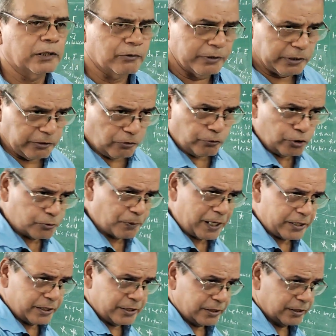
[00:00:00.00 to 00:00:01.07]
You
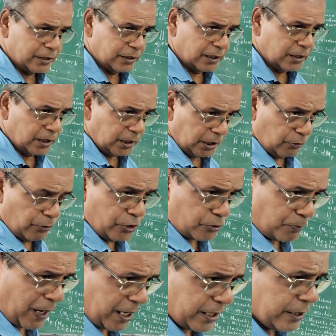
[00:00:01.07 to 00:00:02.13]
whispered? You
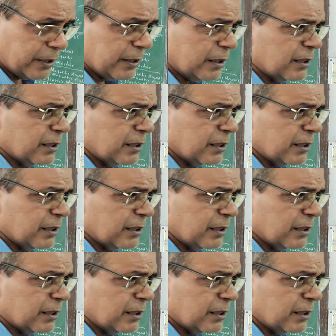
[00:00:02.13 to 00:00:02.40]
whispered?